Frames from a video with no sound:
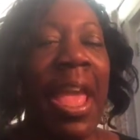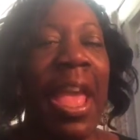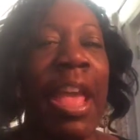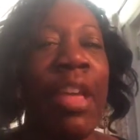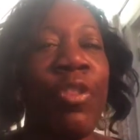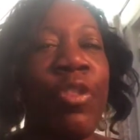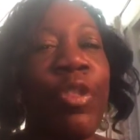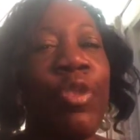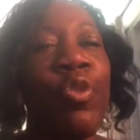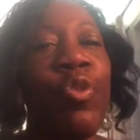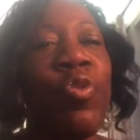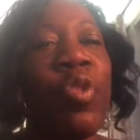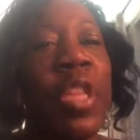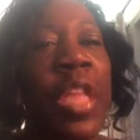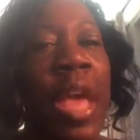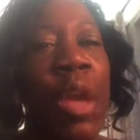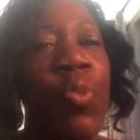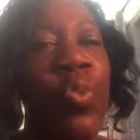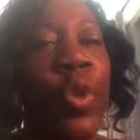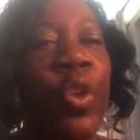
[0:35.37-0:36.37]
And through
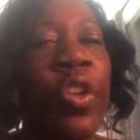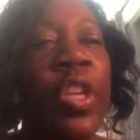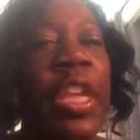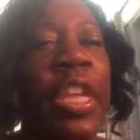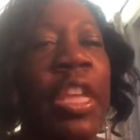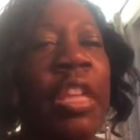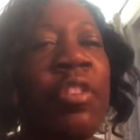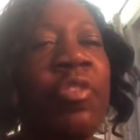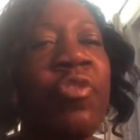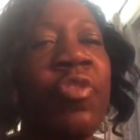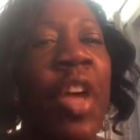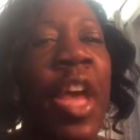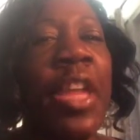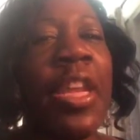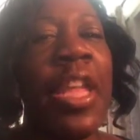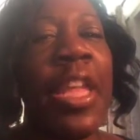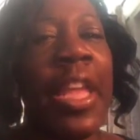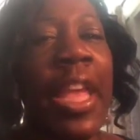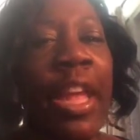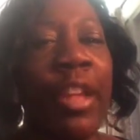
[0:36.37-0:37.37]
networking and
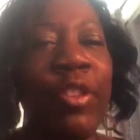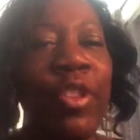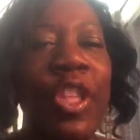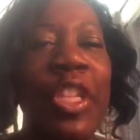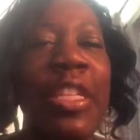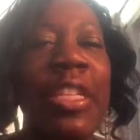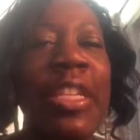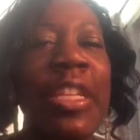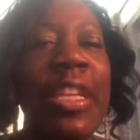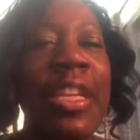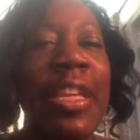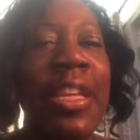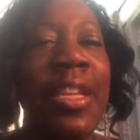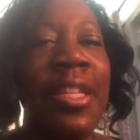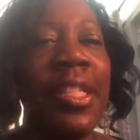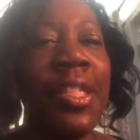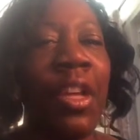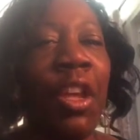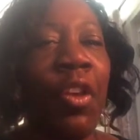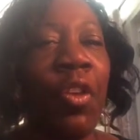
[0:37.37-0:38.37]
finding out the
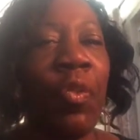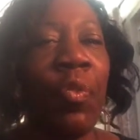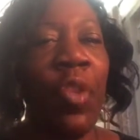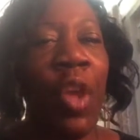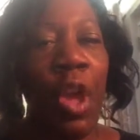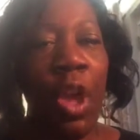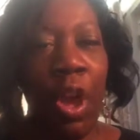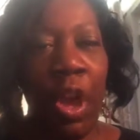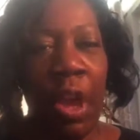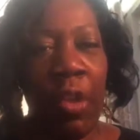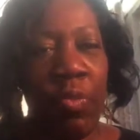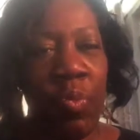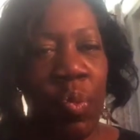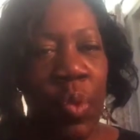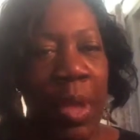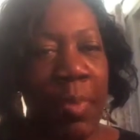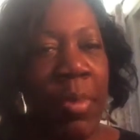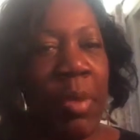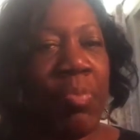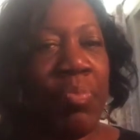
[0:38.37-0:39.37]
needs of
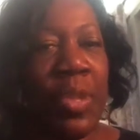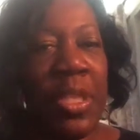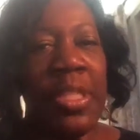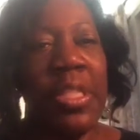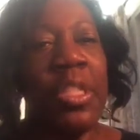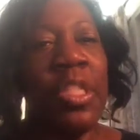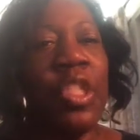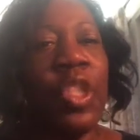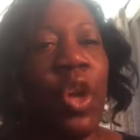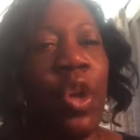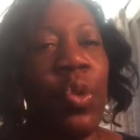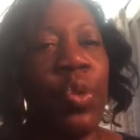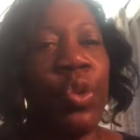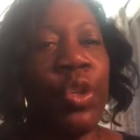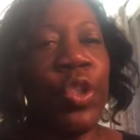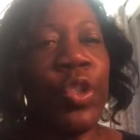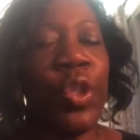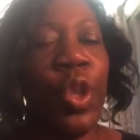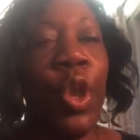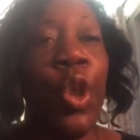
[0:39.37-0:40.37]
women business
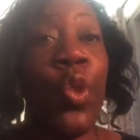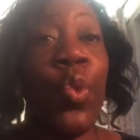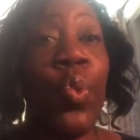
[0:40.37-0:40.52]
owners,